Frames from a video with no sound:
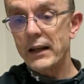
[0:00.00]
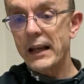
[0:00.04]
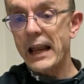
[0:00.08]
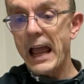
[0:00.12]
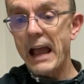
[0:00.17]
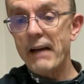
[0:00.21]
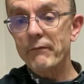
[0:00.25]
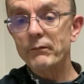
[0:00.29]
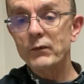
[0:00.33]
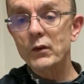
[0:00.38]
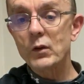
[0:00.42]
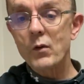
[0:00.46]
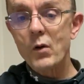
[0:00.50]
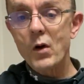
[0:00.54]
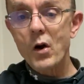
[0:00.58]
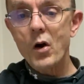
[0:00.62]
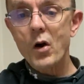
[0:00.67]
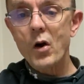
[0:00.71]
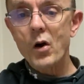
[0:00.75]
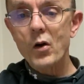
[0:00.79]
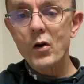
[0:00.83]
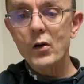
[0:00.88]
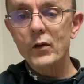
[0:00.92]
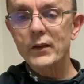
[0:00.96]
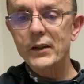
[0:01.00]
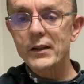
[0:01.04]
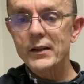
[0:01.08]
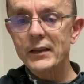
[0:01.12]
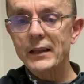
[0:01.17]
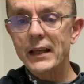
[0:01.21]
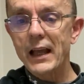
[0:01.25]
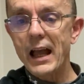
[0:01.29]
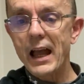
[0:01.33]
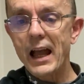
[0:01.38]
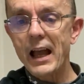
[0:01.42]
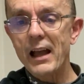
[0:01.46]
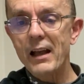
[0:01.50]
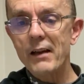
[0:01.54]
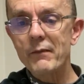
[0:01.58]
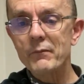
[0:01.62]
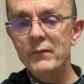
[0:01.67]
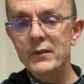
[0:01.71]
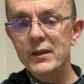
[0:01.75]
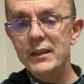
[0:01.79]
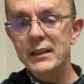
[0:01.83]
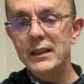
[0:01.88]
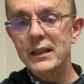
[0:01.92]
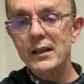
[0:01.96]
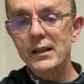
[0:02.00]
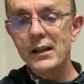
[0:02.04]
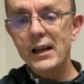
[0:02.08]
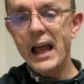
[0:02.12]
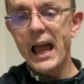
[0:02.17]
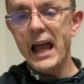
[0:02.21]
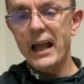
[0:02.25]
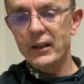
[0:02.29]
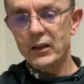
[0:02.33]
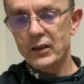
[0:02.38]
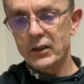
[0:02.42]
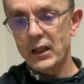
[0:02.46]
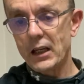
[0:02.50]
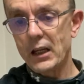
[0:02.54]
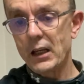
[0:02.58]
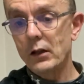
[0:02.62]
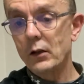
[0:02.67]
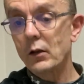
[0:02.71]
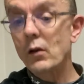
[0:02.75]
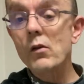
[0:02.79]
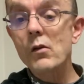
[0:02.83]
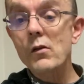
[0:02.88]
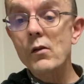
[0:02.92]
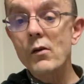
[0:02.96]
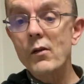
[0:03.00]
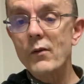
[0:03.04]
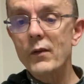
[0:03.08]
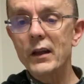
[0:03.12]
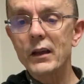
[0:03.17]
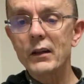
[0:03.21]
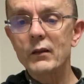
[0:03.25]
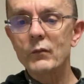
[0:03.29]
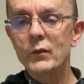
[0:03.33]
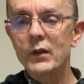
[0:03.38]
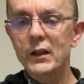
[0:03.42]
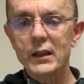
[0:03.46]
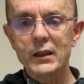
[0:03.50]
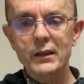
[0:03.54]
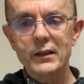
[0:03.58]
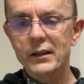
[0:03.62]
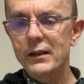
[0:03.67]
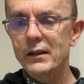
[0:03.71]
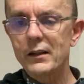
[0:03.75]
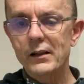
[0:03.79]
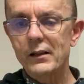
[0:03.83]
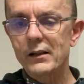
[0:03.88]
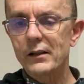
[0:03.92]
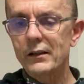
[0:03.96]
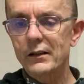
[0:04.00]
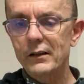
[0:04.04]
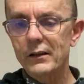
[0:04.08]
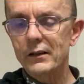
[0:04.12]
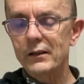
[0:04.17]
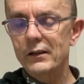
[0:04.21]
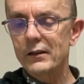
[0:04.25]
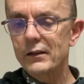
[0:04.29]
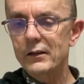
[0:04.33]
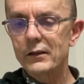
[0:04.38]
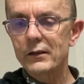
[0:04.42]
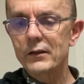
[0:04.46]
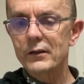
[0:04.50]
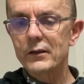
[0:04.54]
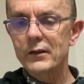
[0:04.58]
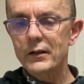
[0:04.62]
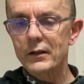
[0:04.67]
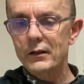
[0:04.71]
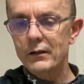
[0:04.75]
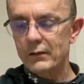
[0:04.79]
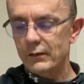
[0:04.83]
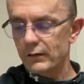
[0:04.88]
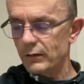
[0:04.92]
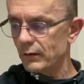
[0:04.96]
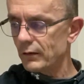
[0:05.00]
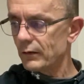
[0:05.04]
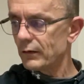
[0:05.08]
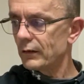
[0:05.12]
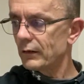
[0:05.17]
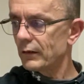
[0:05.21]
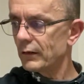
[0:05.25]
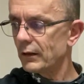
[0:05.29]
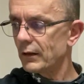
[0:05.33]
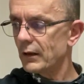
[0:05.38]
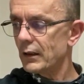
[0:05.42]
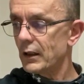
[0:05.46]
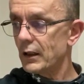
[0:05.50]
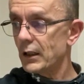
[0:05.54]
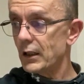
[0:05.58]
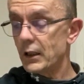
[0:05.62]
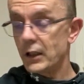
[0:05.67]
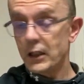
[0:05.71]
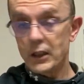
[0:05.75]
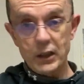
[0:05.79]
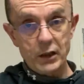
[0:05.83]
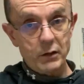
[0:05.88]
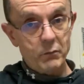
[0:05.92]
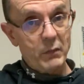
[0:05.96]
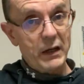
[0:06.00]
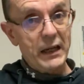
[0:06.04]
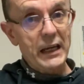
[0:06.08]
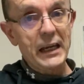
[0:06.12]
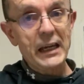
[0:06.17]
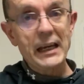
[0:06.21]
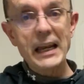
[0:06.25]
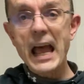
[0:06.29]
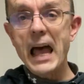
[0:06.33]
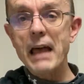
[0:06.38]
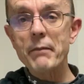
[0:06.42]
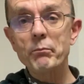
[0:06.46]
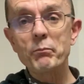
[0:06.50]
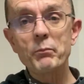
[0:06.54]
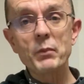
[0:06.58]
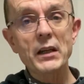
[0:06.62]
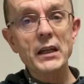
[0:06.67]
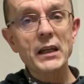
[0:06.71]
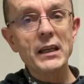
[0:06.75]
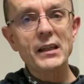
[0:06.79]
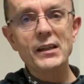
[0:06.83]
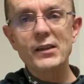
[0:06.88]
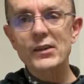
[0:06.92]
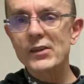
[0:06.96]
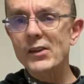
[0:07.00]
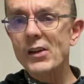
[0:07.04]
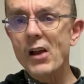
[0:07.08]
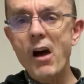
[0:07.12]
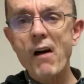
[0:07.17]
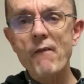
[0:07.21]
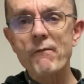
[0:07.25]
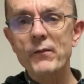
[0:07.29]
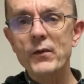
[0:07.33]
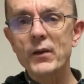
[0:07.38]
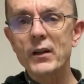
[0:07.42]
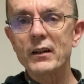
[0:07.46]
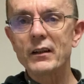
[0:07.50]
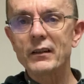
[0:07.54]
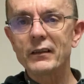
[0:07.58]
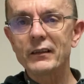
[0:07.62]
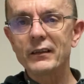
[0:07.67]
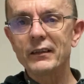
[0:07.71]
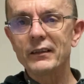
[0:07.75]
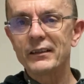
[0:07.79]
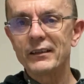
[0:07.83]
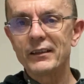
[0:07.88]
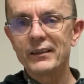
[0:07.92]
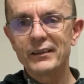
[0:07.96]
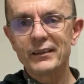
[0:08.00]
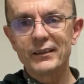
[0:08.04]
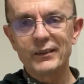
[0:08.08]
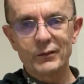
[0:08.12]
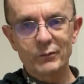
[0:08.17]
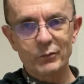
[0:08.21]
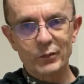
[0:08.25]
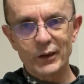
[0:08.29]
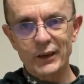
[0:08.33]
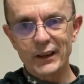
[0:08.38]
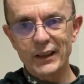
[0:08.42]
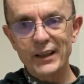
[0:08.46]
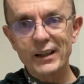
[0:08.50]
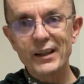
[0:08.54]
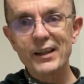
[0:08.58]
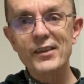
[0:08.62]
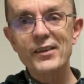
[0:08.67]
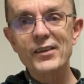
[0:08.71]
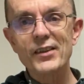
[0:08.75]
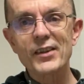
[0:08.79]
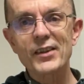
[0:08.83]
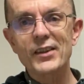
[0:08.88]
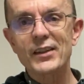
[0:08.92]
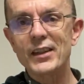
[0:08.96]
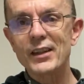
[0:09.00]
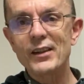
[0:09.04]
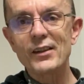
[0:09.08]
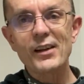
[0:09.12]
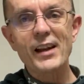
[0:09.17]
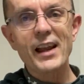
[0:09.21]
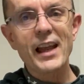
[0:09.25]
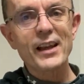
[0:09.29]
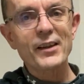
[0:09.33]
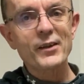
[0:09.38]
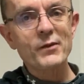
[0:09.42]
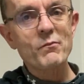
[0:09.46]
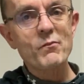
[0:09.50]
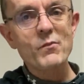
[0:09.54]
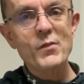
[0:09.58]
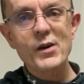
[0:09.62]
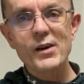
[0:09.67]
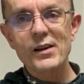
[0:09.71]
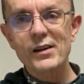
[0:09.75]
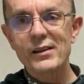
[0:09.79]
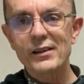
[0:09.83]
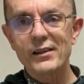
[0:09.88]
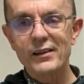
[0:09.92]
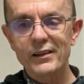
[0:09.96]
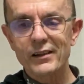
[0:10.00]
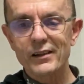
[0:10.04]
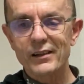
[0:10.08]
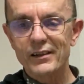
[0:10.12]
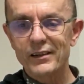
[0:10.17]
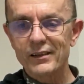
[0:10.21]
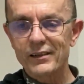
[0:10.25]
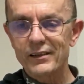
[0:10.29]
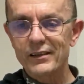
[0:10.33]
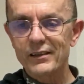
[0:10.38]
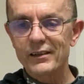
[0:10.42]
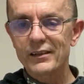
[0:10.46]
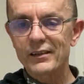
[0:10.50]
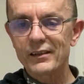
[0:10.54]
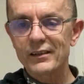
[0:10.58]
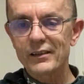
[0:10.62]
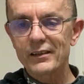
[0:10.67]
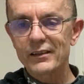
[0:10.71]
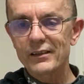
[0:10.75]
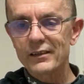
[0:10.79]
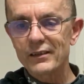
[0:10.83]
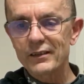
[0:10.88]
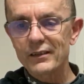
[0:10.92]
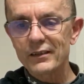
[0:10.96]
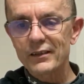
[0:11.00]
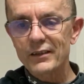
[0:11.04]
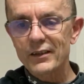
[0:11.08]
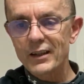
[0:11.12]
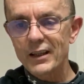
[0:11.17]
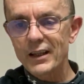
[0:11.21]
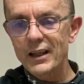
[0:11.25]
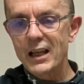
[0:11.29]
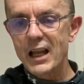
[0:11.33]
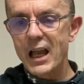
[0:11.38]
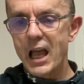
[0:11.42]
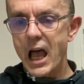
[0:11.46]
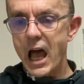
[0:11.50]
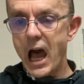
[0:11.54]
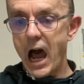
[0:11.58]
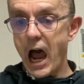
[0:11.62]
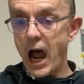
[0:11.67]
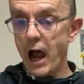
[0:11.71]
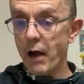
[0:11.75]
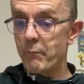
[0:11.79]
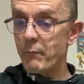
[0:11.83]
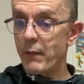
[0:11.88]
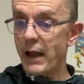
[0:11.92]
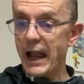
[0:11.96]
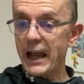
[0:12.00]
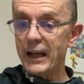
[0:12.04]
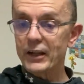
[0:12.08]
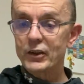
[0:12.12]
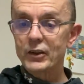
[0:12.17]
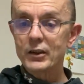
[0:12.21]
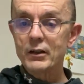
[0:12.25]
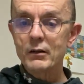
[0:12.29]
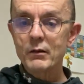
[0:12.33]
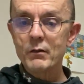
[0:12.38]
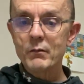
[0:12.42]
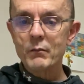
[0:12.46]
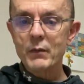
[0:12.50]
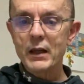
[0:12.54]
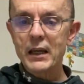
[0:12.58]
After all this time, still I tingle when we touch. It may not be as often, but it is still as much. Our passion